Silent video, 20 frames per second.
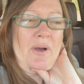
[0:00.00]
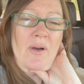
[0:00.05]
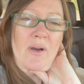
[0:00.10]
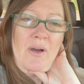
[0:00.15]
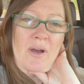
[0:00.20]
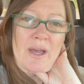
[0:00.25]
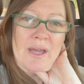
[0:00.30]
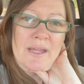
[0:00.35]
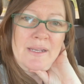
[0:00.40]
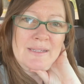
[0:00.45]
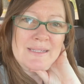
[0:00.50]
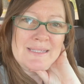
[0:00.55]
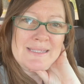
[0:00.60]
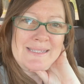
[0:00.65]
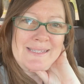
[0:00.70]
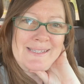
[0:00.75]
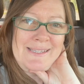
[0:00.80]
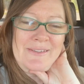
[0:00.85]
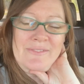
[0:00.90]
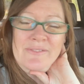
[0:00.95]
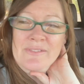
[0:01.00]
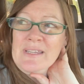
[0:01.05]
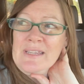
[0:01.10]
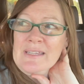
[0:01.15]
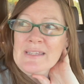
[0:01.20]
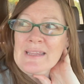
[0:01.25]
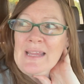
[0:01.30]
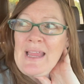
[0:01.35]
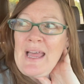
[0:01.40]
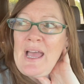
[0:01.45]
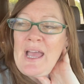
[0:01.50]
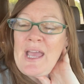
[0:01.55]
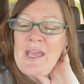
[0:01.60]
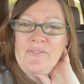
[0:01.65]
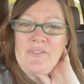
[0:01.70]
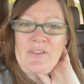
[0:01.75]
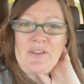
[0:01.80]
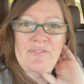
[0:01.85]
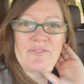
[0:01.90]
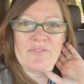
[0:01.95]
on this evening
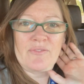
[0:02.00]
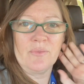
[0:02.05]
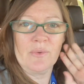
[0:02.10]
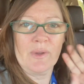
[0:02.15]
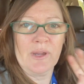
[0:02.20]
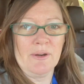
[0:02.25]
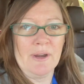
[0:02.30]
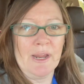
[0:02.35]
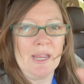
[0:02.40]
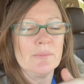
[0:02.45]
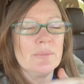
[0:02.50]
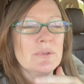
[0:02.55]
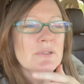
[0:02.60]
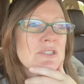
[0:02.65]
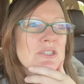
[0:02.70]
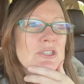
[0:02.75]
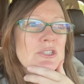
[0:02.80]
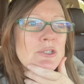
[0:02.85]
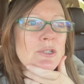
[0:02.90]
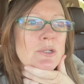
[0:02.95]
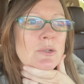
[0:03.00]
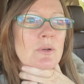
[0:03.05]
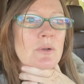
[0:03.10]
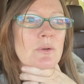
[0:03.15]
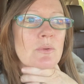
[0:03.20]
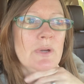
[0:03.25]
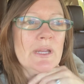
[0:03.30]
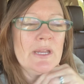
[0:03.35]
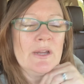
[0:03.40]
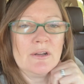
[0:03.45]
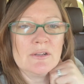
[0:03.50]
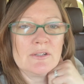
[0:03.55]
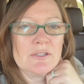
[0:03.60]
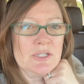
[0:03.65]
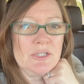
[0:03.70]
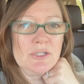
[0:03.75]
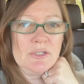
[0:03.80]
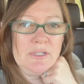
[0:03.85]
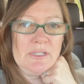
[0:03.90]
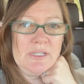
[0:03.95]
live if we are able to. We aren't
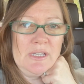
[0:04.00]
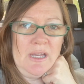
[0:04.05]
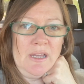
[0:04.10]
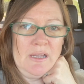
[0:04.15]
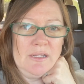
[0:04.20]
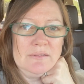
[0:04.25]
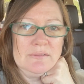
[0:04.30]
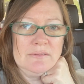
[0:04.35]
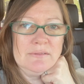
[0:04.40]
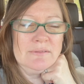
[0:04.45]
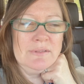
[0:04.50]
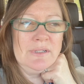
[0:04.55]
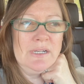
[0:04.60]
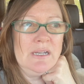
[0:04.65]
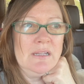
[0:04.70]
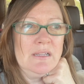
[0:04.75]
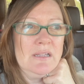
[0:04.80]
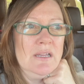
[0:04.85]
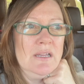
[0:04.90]
sure yet what